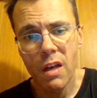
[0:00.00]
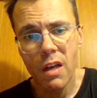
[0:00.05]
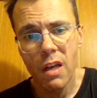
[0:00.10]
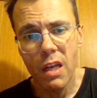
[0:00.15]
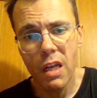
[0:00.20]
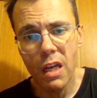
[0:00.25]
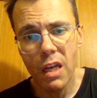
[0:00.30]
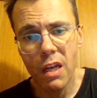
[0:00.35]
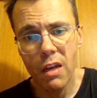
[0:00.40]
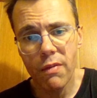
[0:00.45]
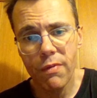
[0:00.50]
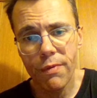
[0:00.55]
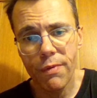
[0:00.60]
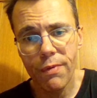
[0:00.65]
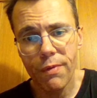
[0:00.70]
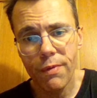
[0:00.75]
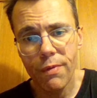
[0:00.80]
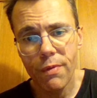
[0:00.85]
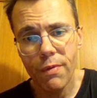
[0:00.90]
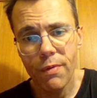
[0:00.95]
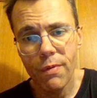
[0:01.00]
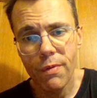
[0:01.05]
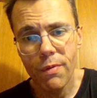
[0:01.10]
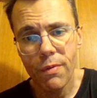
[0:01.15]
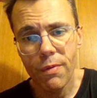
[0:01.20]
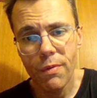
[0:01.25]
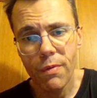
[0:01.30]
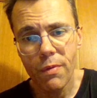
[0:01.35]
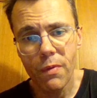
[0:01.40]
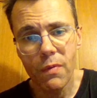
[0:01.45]
if
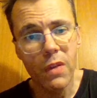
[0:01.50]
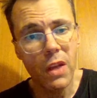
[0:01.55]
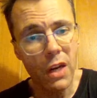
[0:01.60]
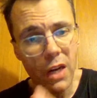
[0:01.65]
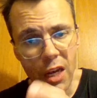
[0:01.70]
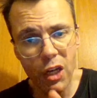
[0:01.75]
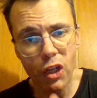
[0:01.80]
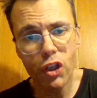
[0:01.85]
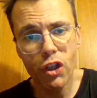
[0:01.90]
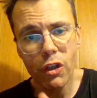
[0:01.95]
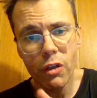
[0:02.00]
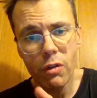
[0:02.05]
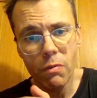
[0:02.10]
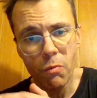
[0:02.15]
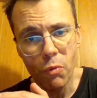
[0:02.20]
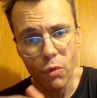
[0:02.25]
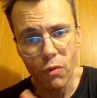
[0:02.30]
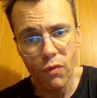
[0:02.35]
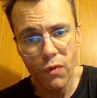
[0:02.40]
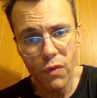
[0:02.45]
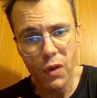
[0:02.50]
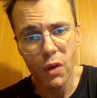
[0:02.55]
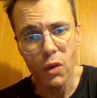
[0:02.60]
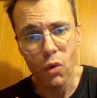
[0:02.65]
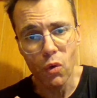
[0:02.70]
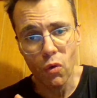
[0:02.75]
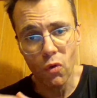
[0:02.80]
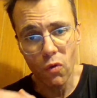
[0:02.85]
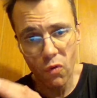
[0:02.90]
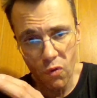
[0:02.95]
the nation would feel
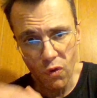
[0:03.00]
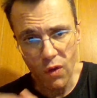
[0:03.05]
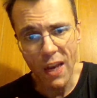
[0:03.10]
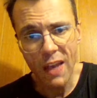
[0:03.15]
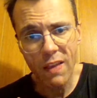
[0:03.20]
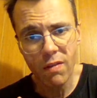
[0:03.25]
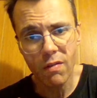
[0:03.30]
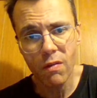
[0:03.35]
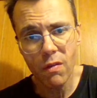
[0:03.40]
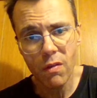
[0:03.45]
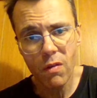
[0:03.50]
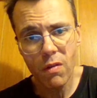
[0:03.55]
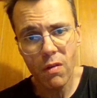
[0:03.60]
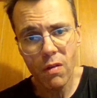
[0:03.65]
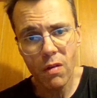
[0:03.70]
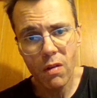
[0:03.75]
threatened,